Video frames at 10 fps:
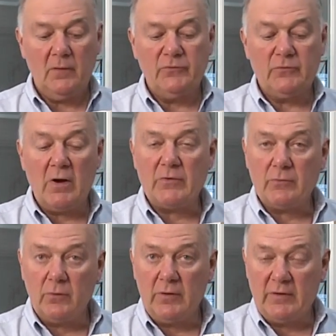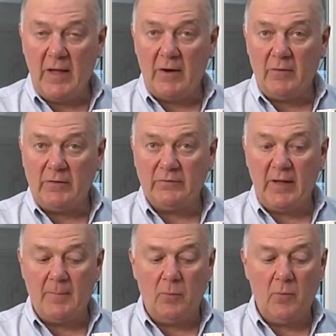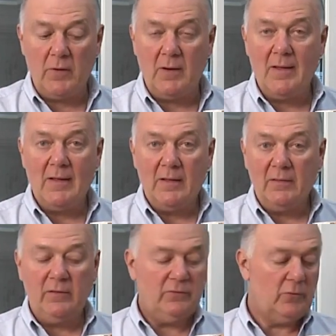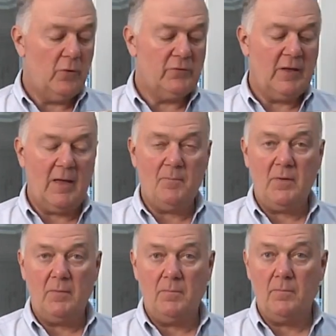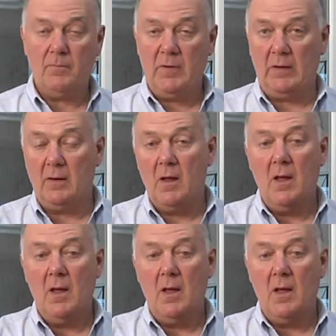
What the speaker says: structural integrity standpoint, these doors can't be beat.